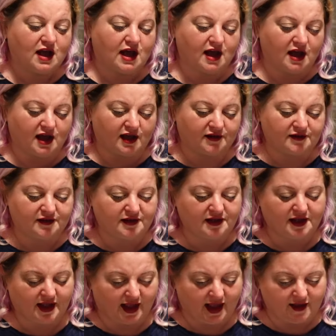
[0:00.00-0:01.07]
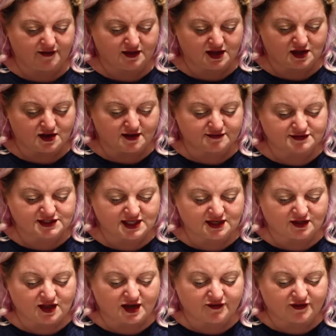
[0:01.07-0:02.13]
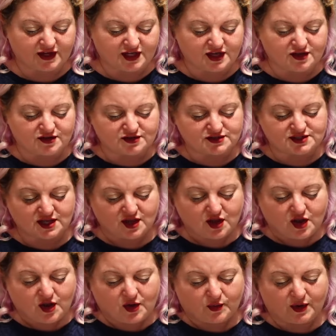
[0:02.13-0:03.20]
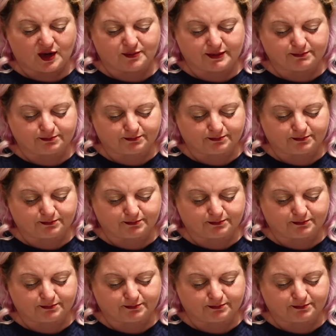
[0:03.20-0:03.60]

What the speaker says: I've seen a lot of videos where...